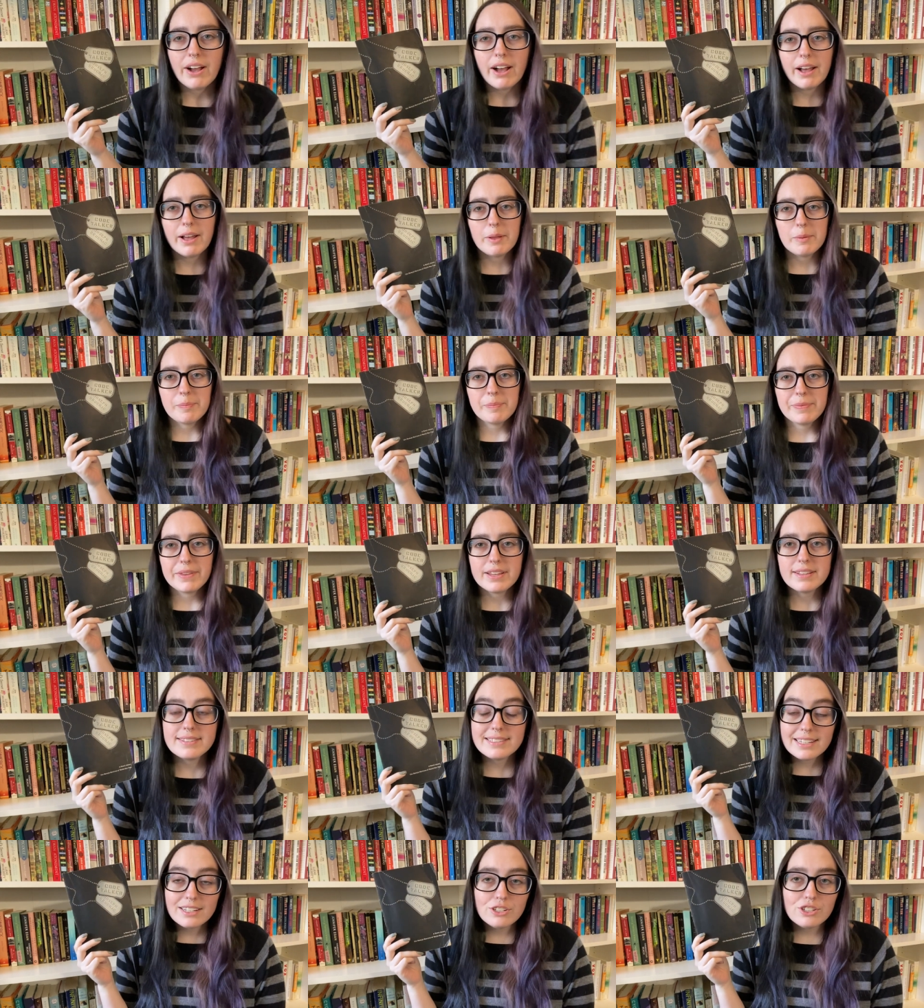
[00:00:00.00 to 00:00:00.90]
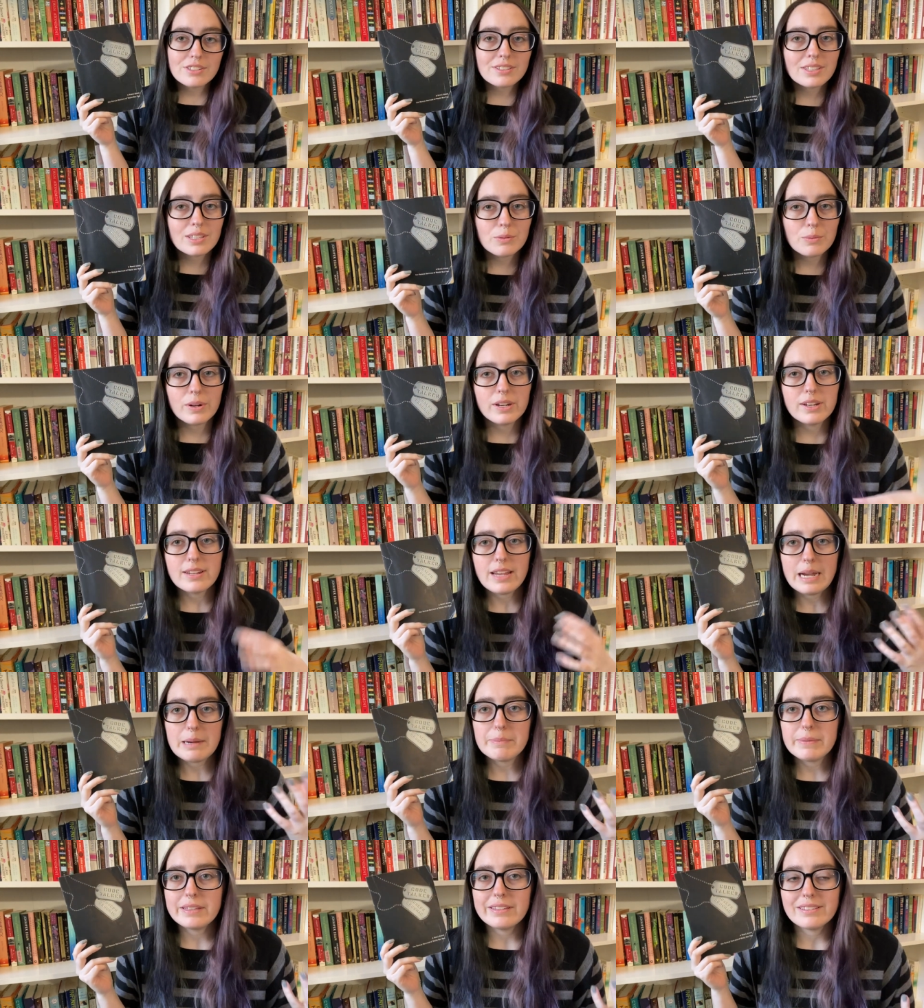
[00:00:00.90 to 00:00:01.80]
Um, essentially what had
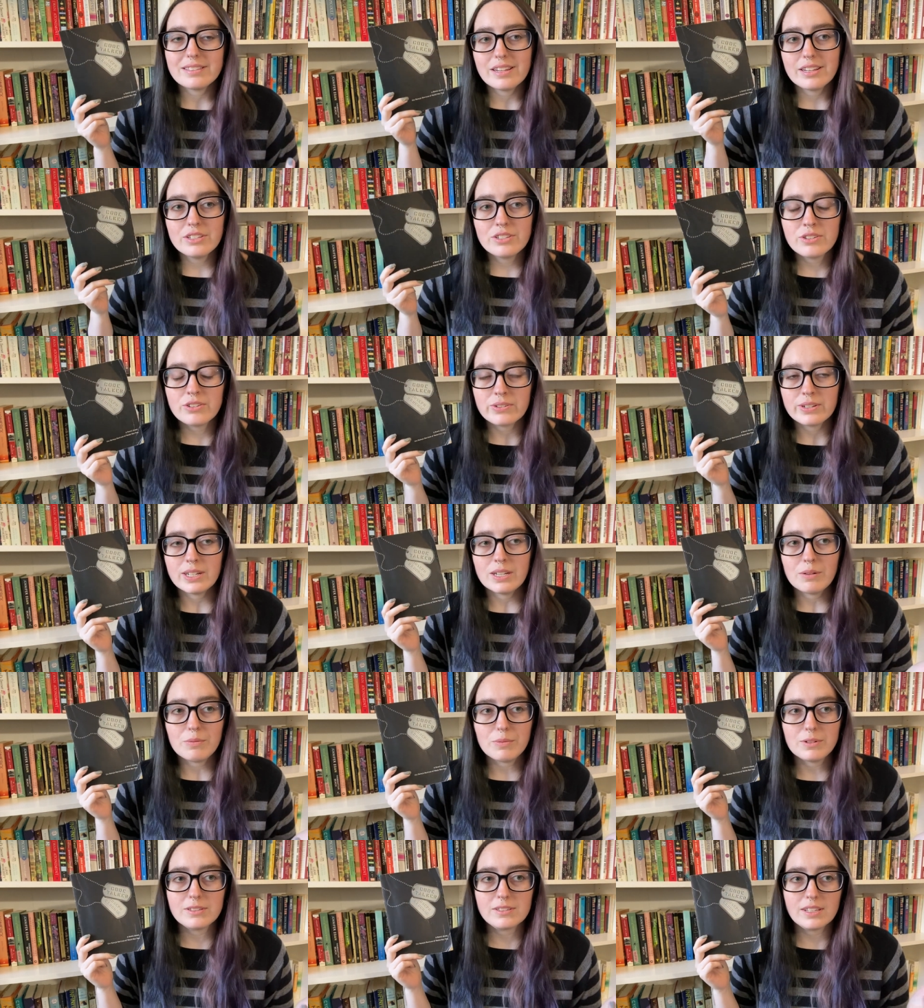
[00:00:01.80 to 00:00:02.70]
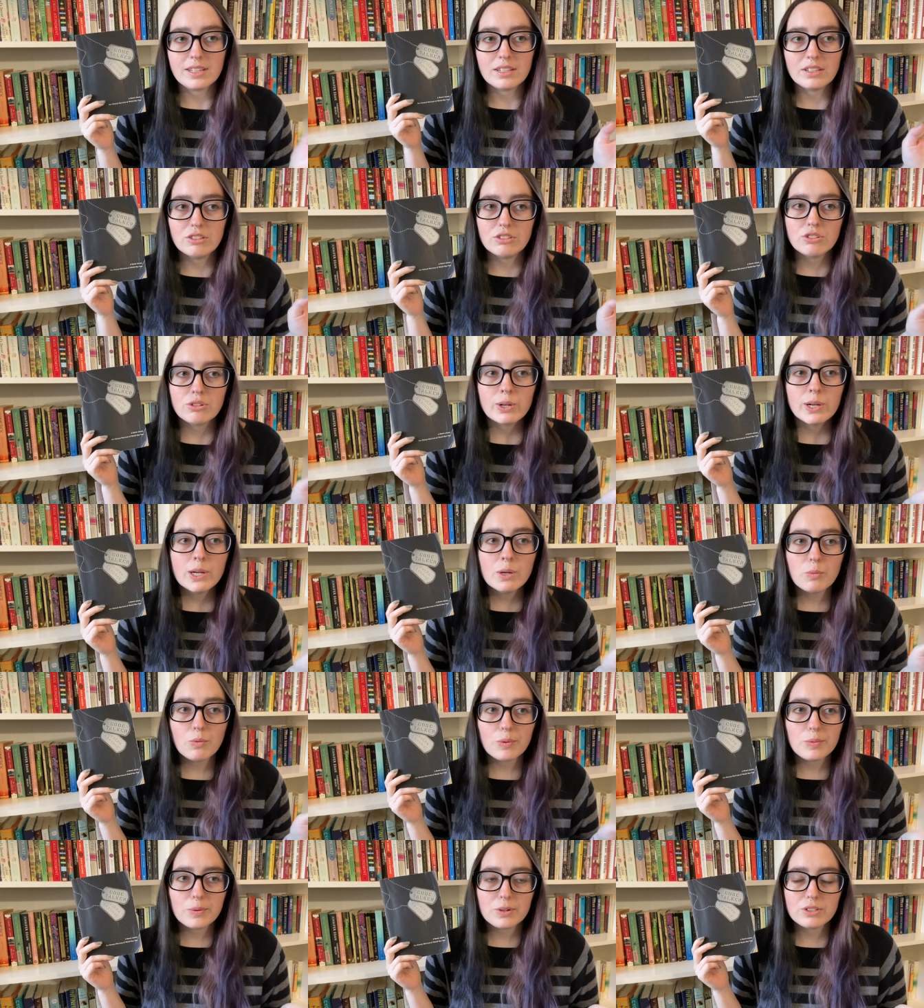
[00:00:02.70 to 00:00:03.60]
happened in history was that during
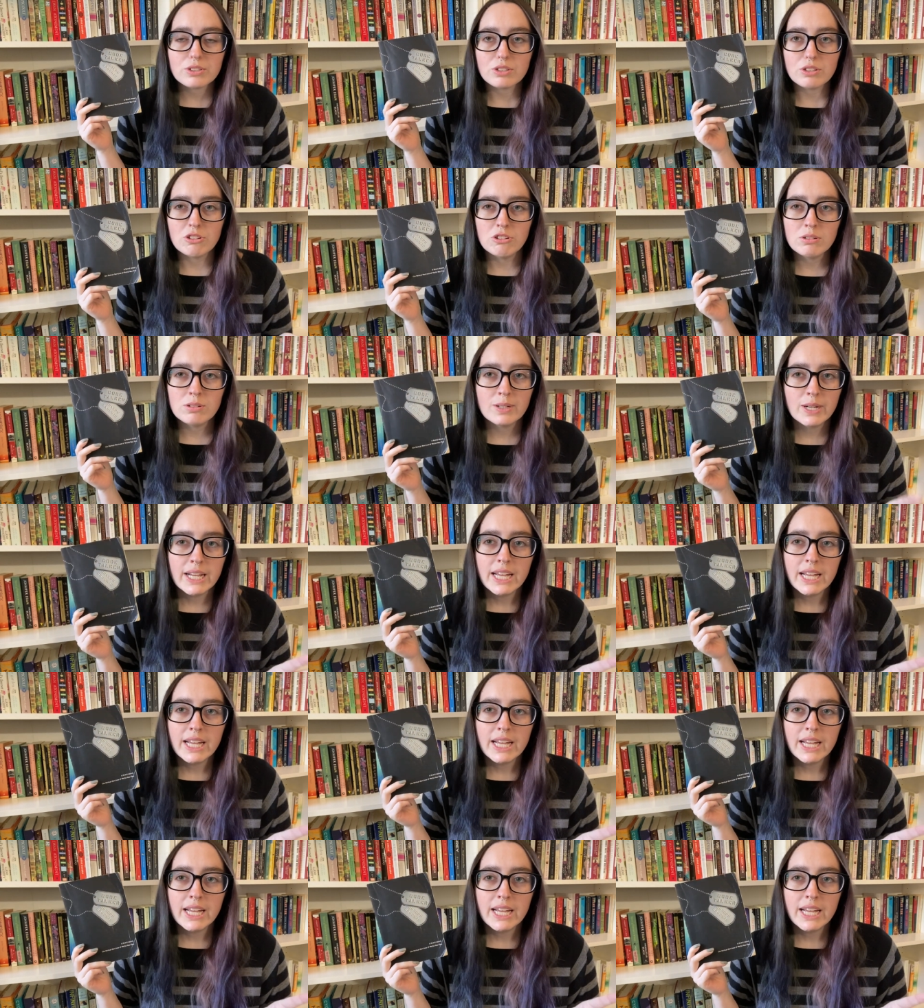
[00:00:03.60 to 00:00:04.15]
World War II,